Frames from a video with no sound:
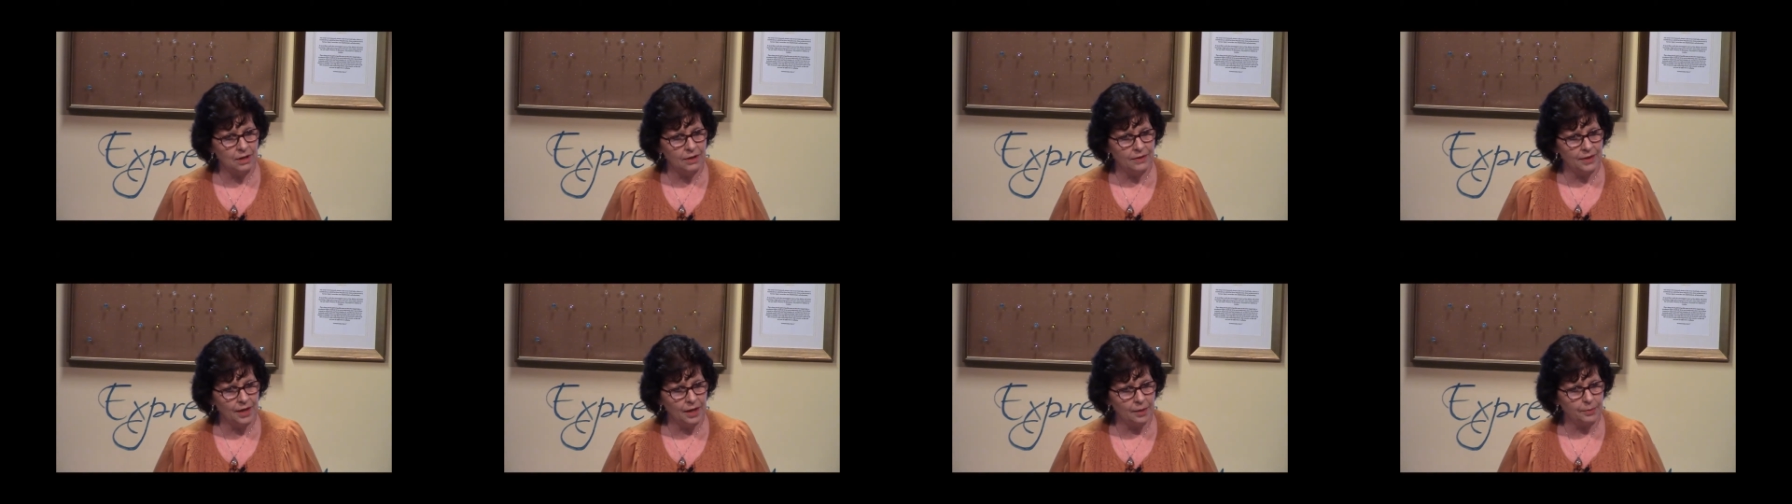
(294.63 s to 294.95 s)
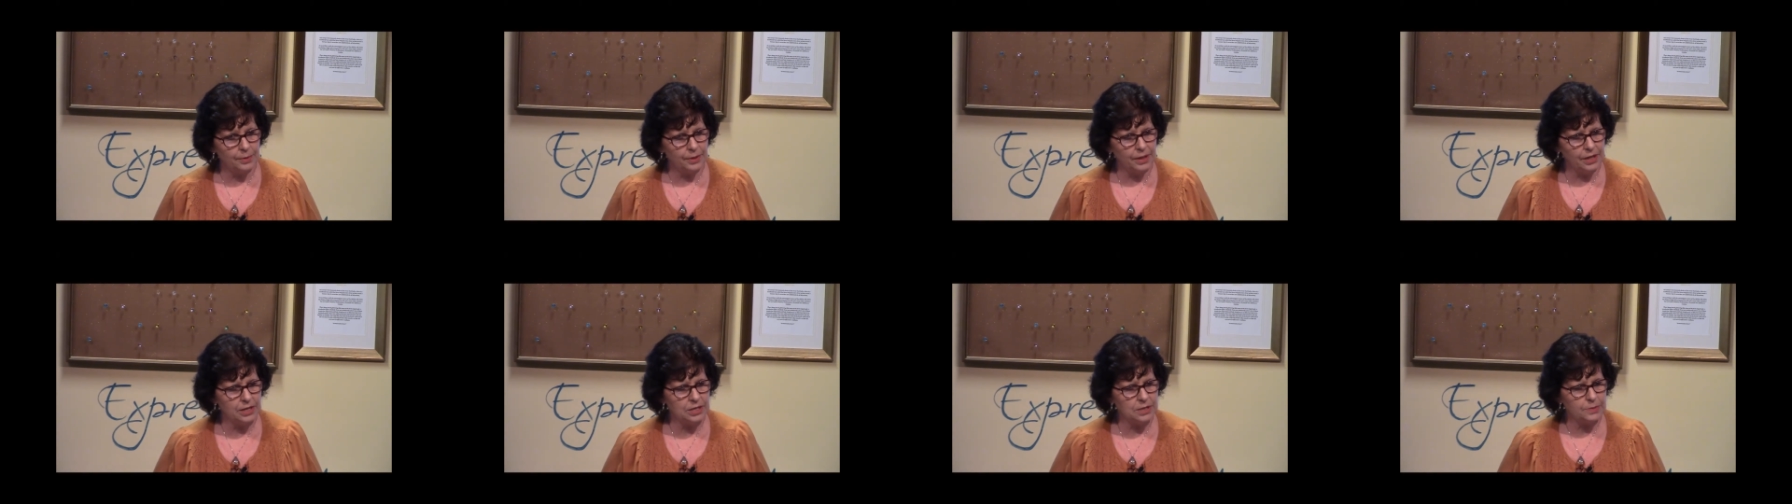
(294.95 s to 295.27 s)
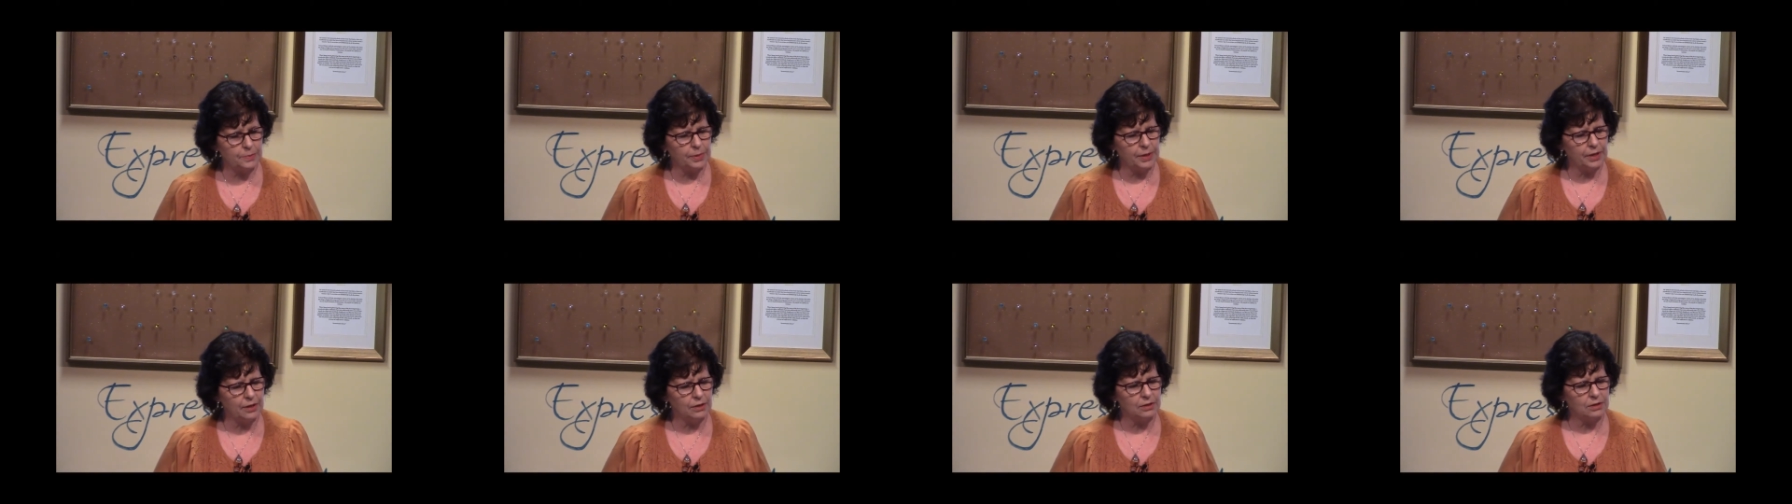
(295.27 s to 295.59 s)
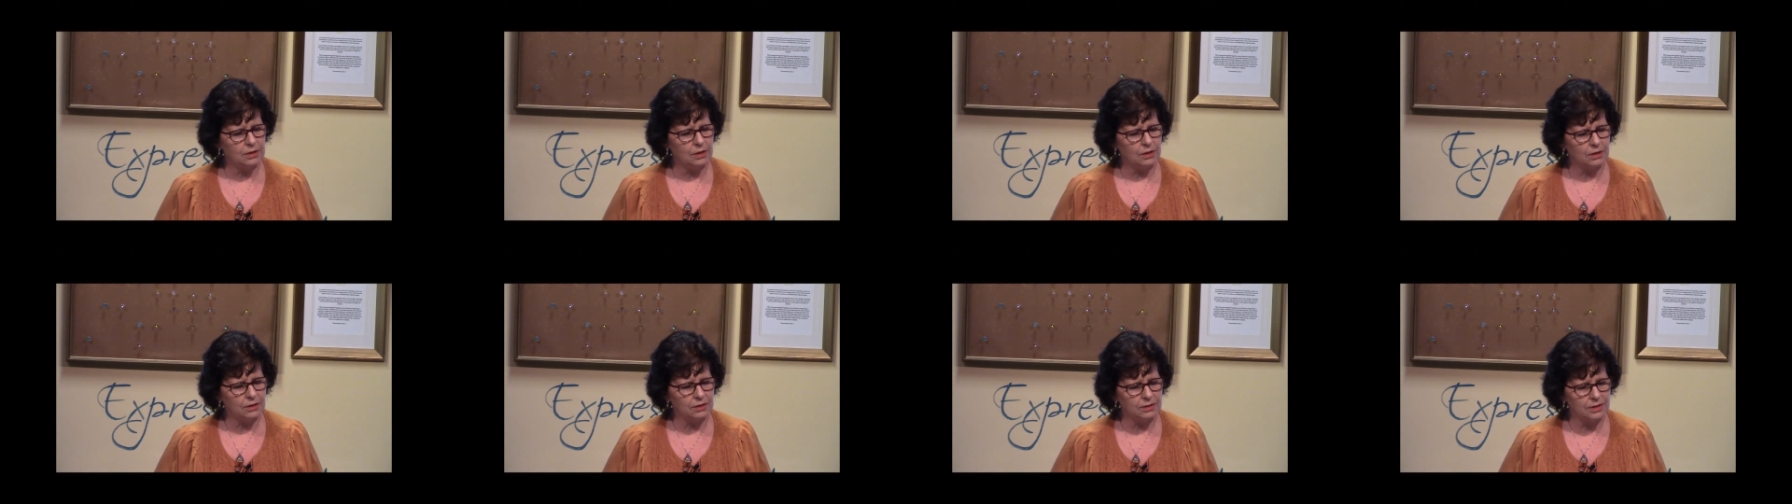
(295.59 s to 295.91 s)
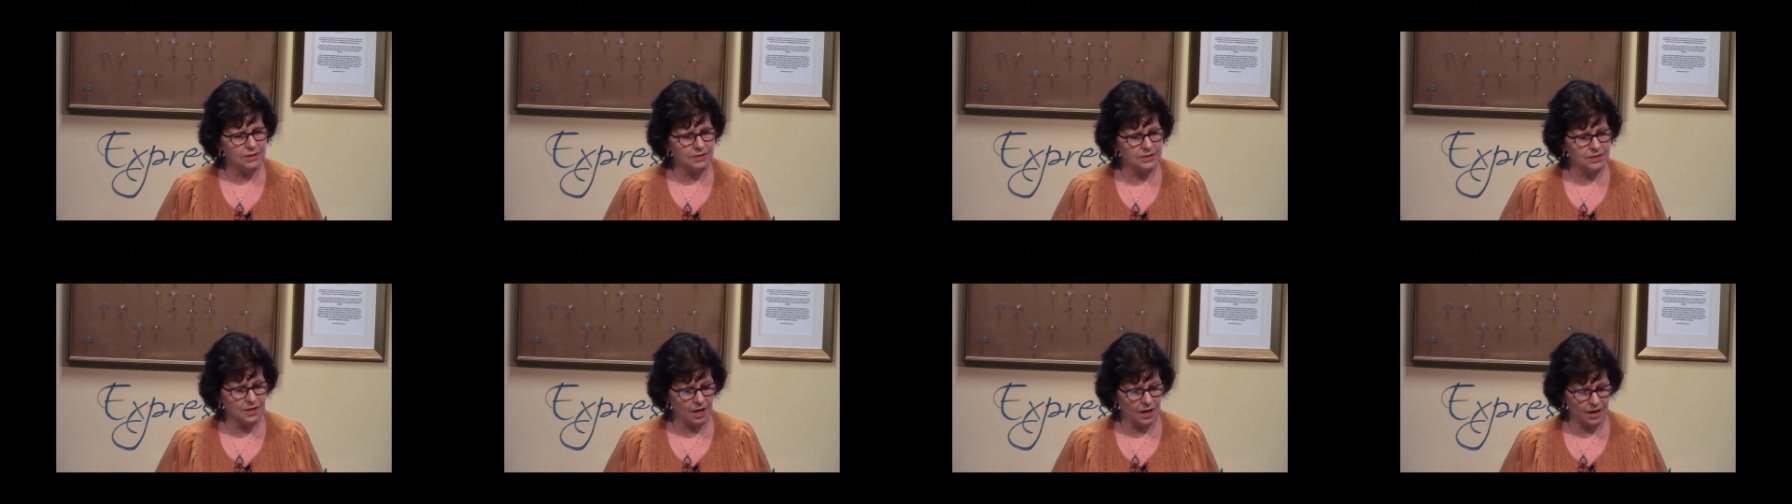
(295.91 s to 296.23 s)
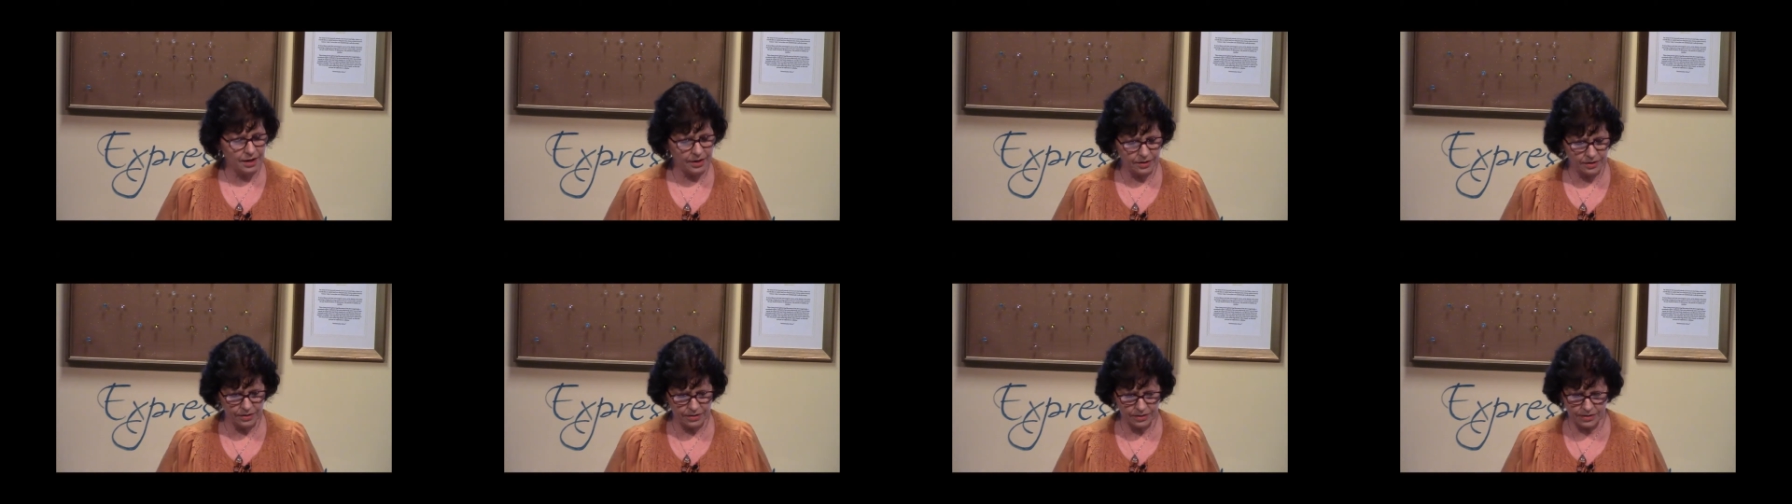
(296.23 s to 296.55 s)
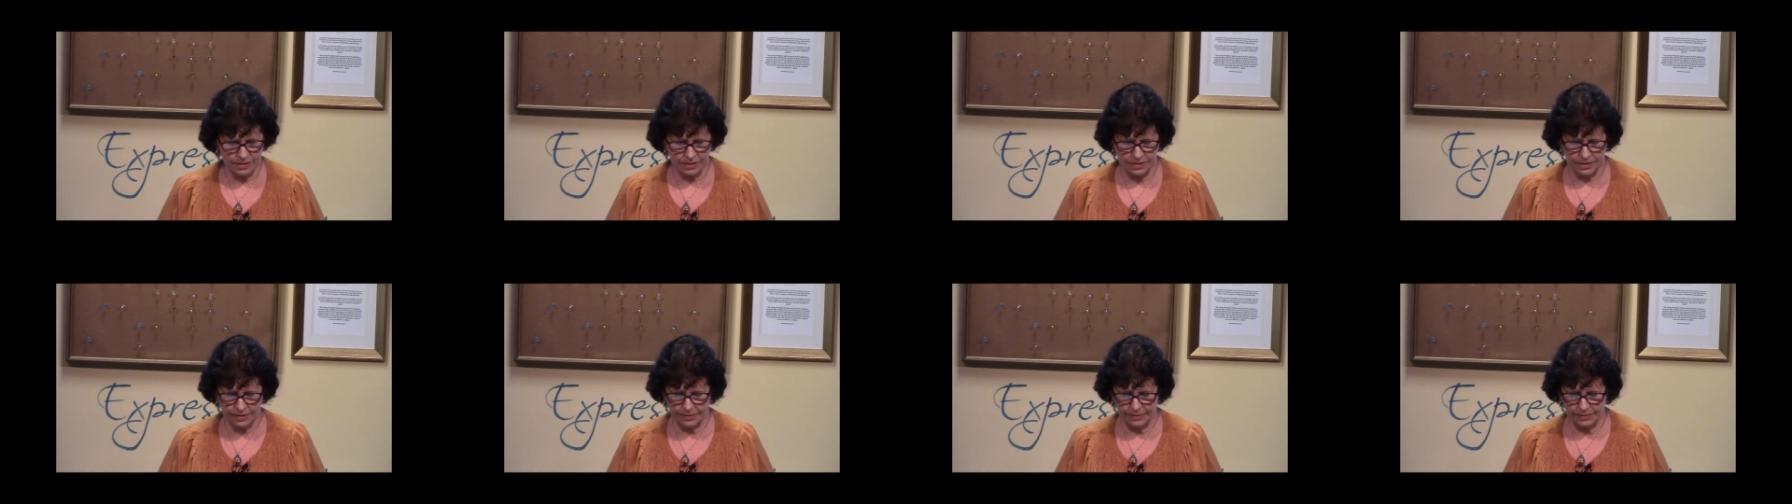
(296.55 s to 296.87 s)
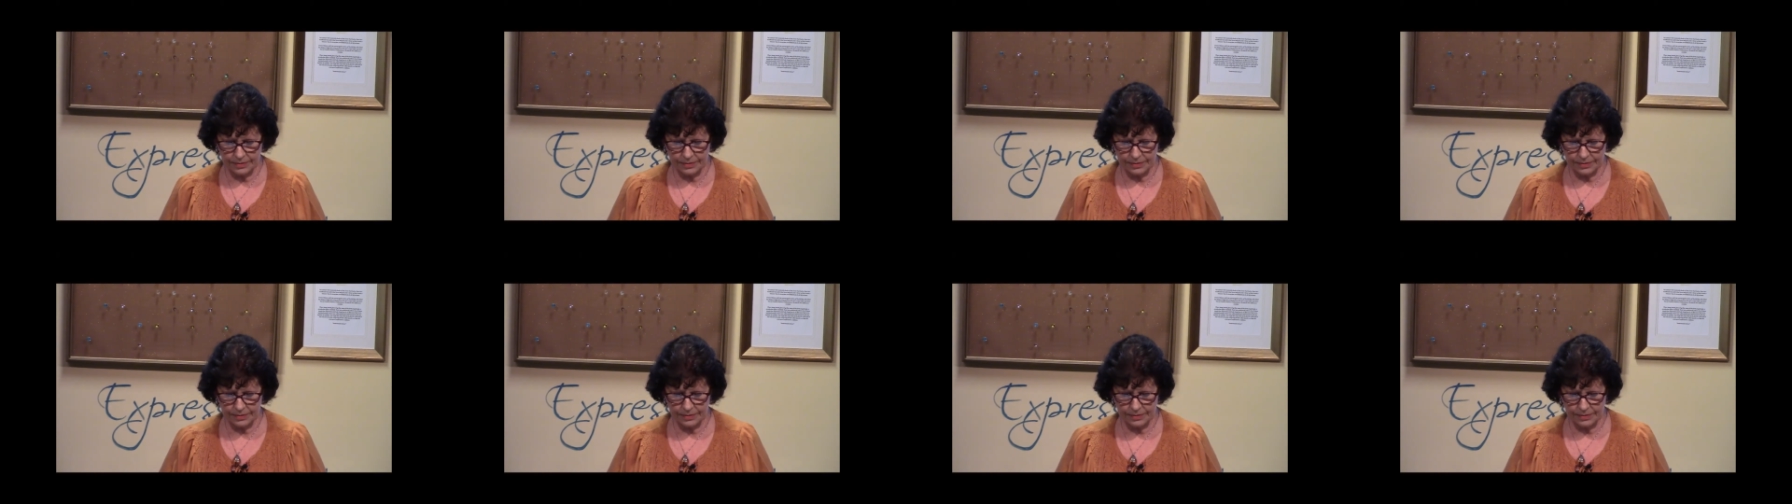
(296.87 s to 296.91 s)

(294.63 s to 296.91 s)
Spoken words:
that place beyond all desires.